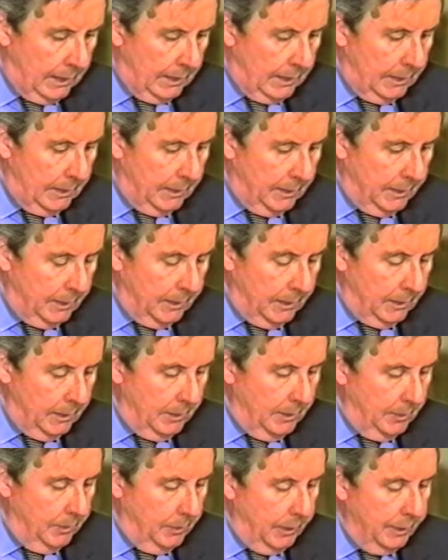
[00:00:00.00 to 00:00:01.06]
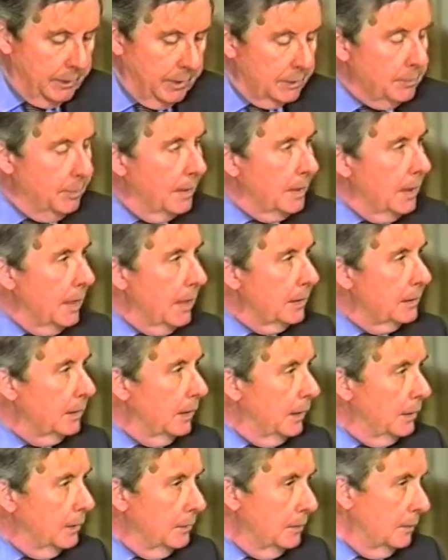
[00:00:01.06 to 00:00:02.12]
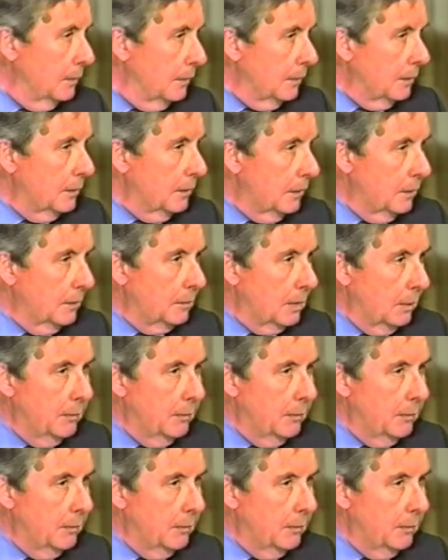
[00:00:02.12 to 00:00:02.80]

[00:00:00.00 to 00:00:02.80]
Uh, But this began in uh,